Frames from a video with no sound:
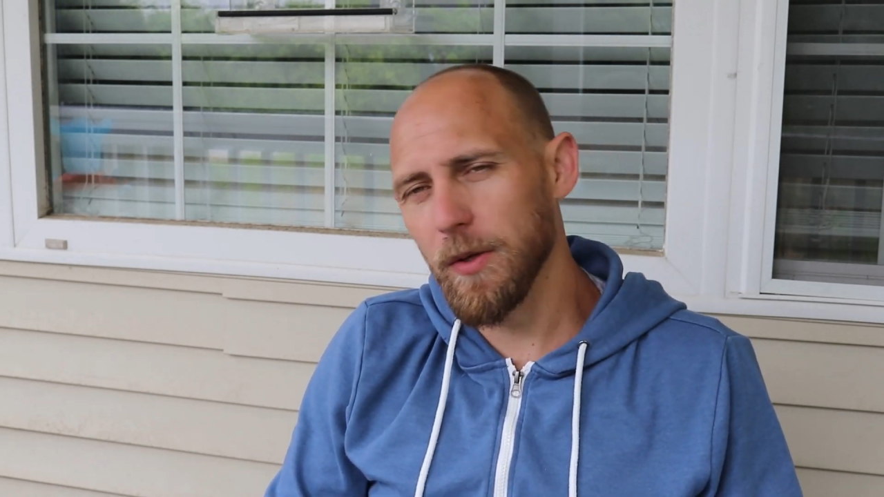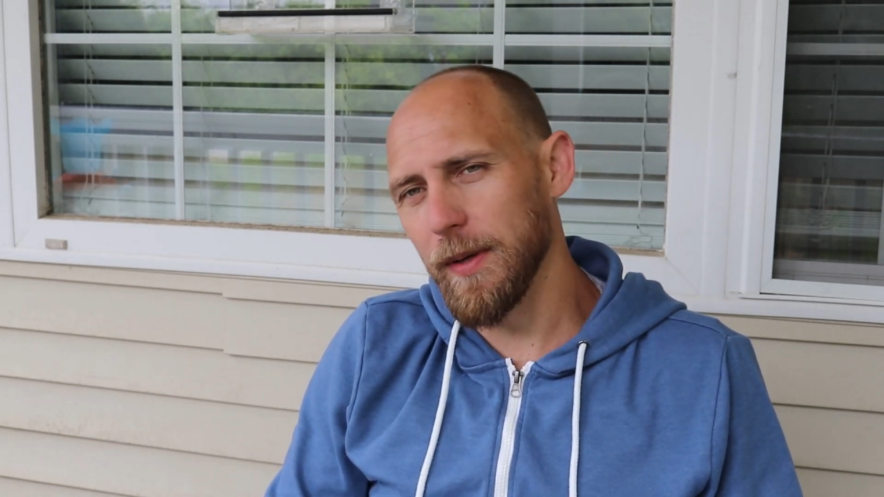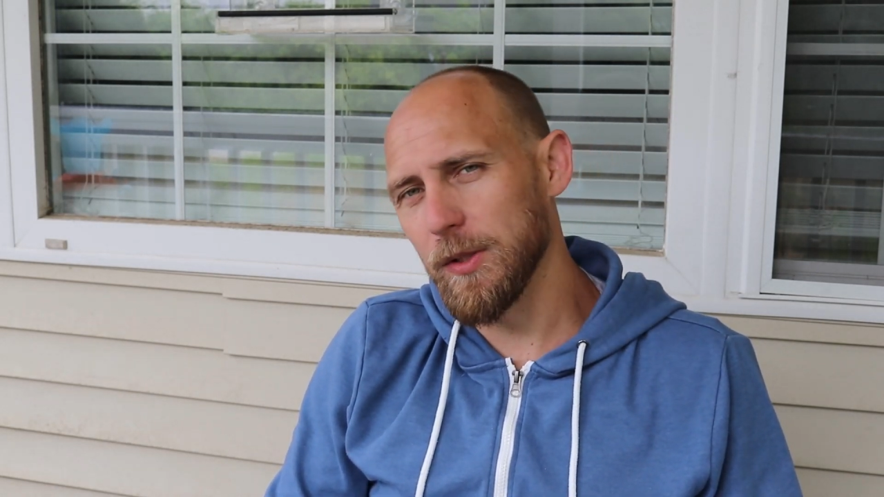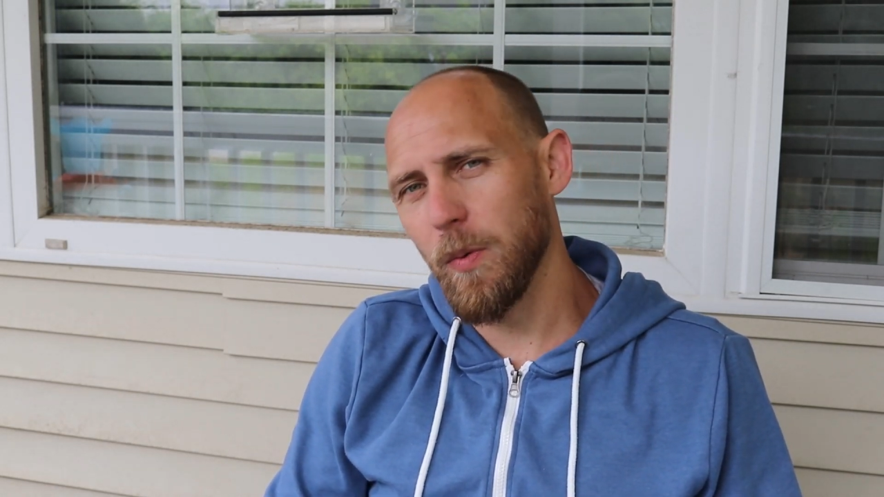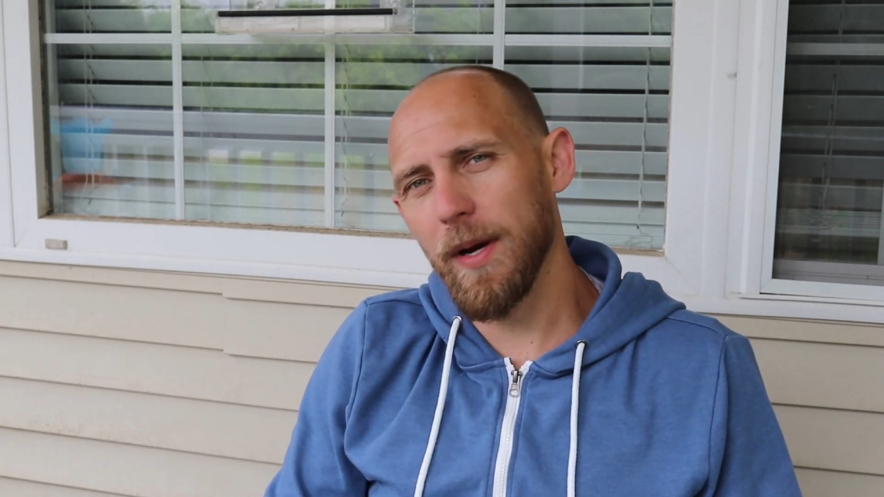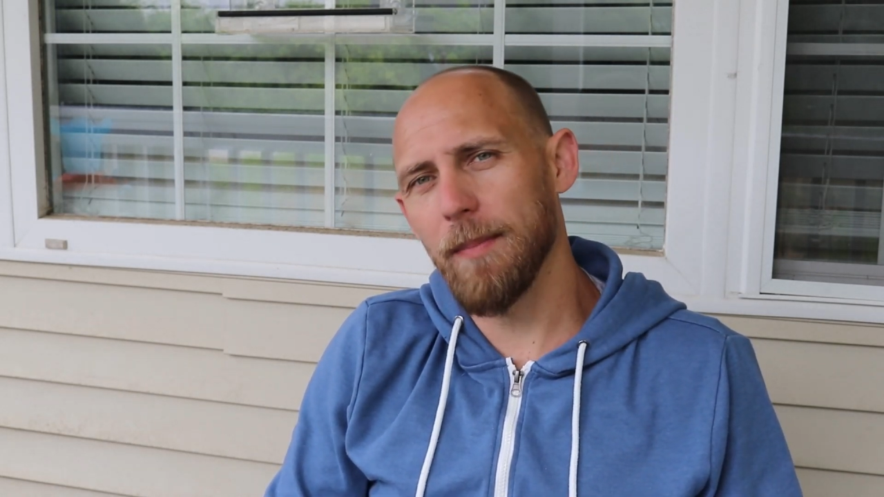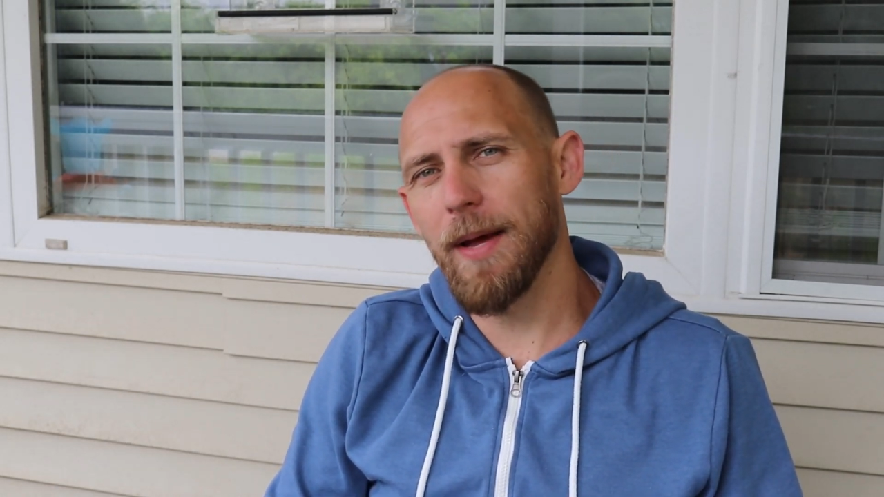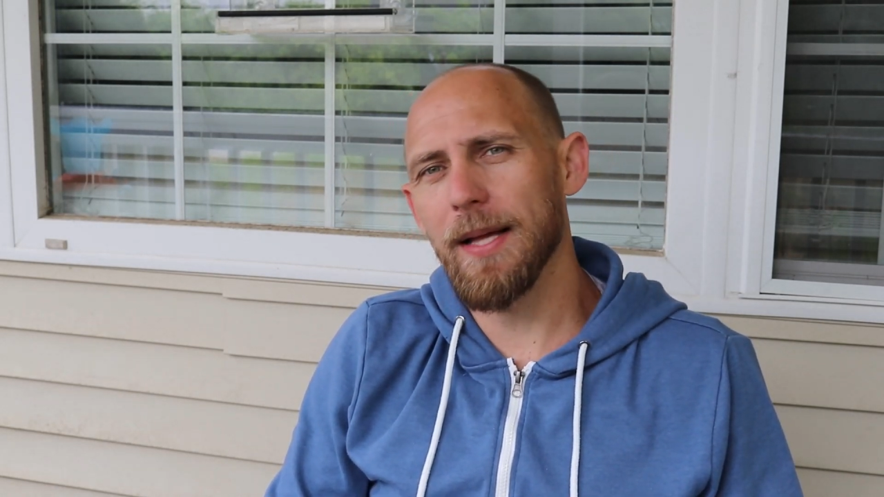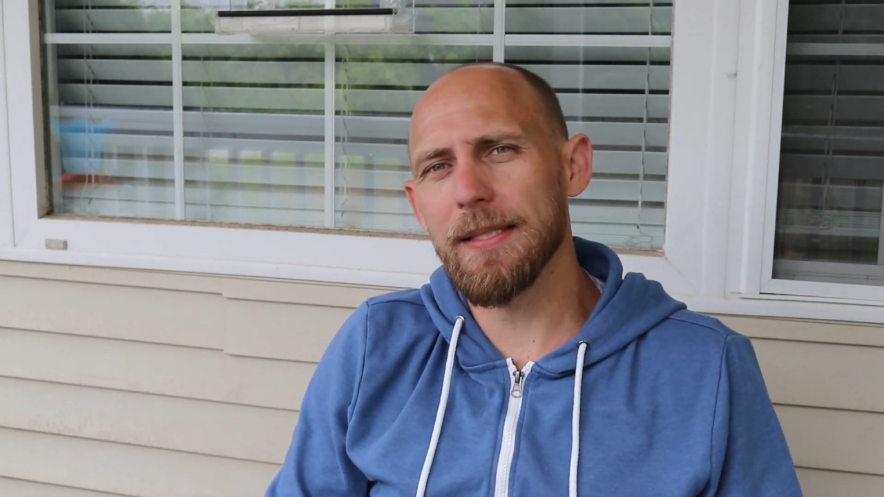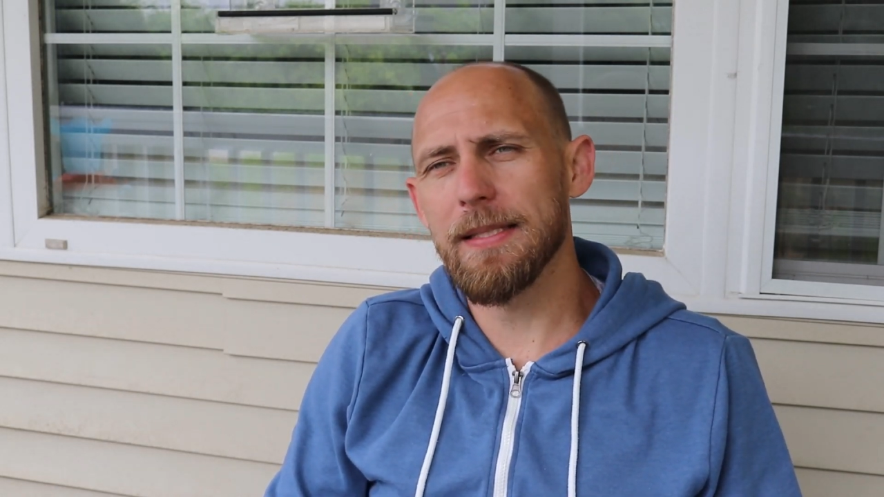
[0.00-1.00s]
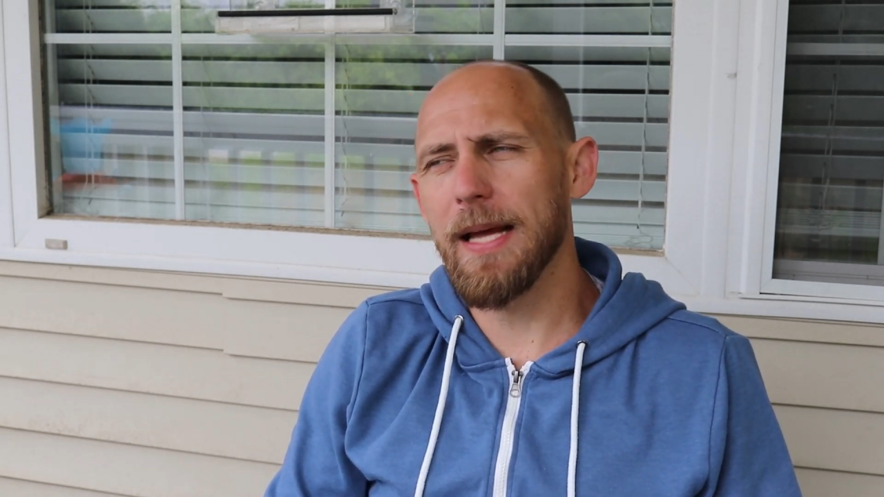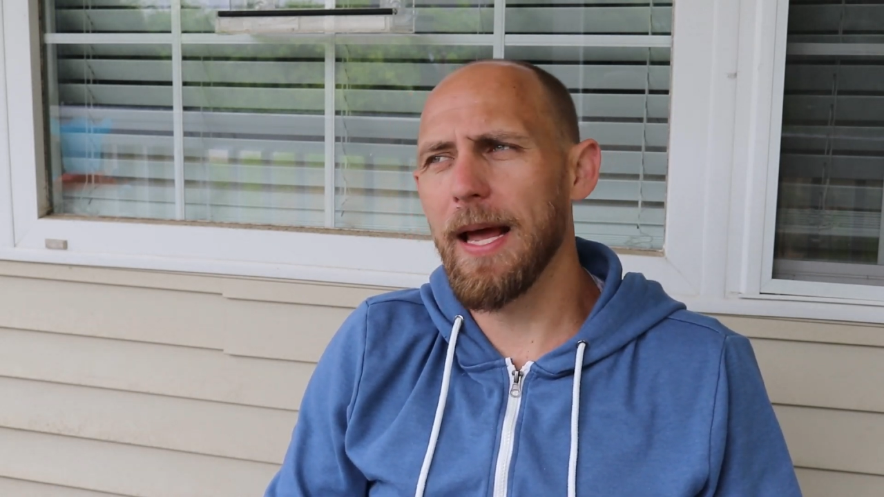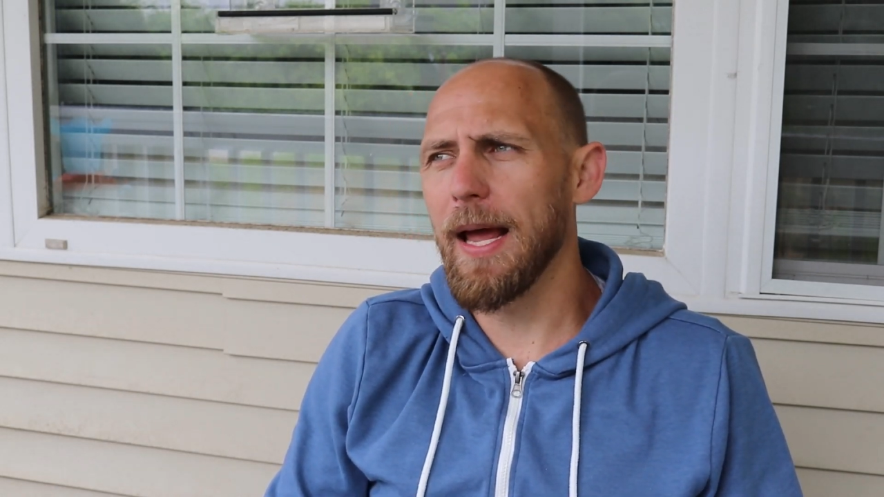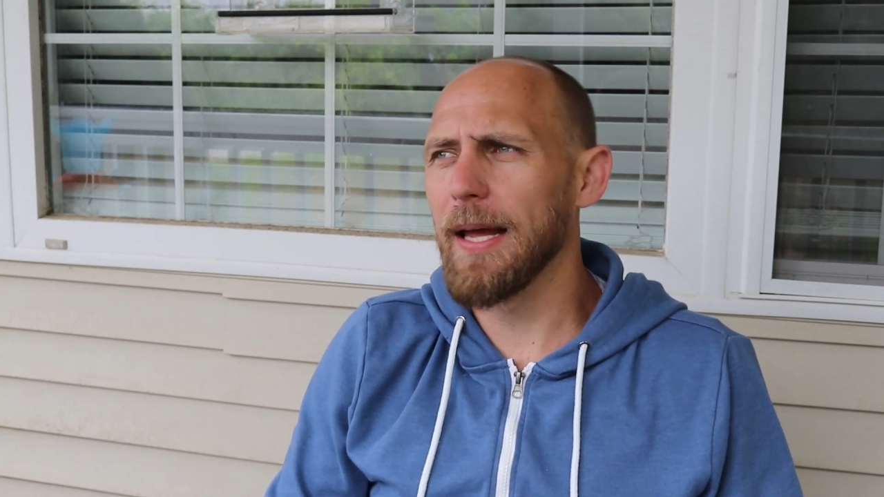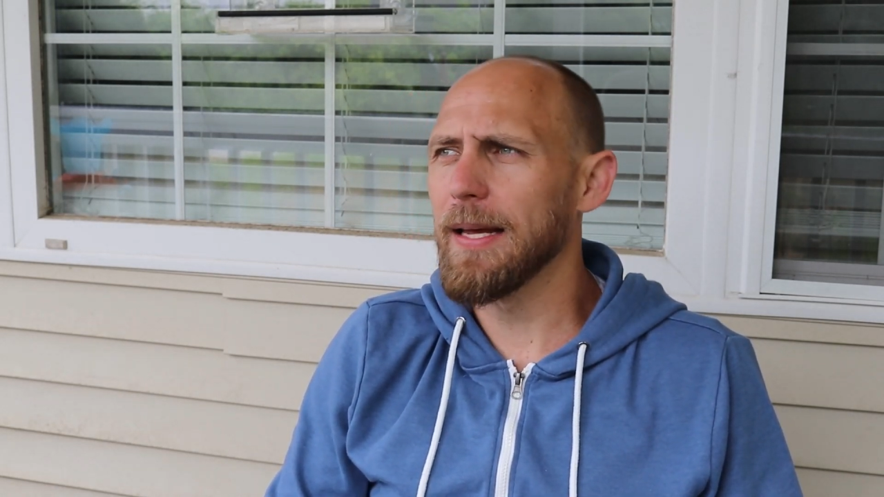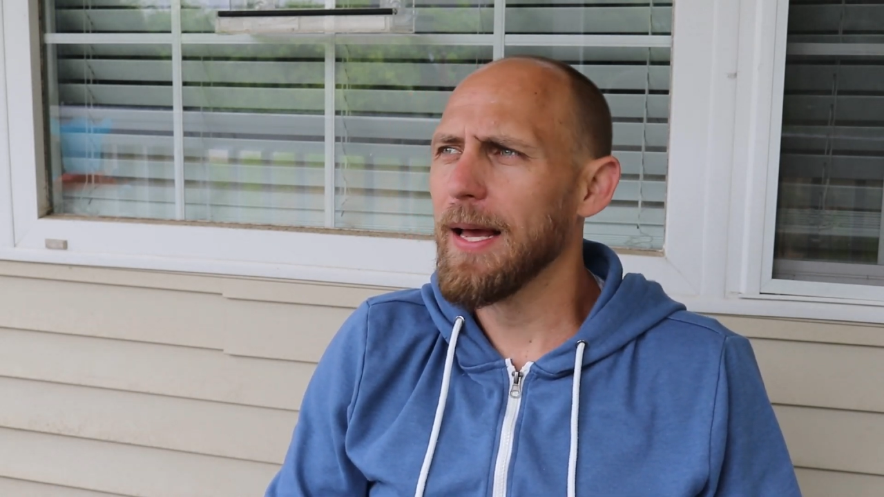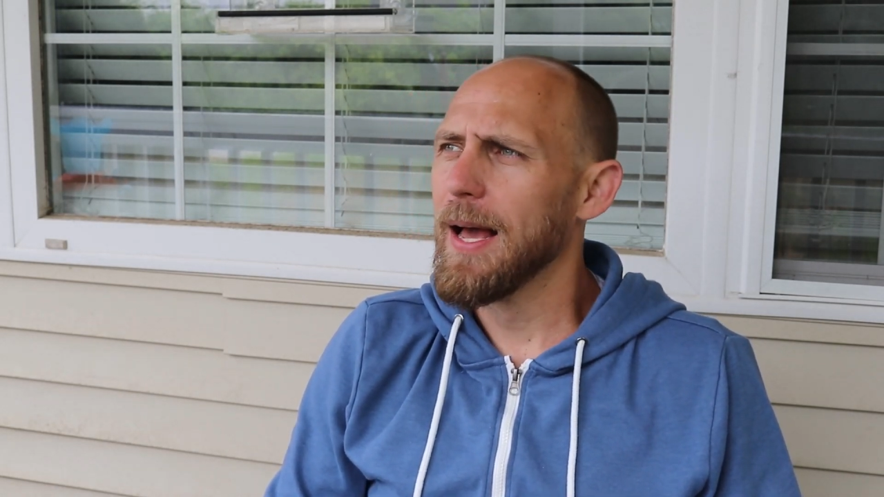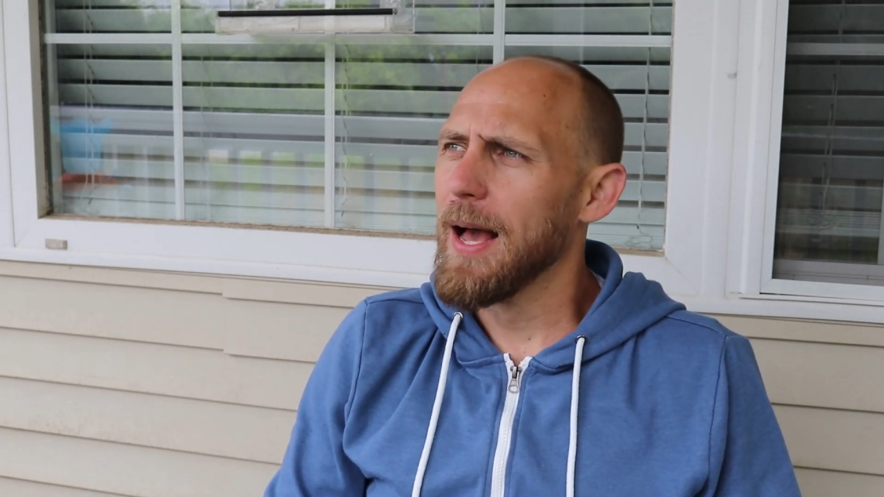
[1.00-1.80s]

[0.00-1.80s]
doing 20 minutes a day.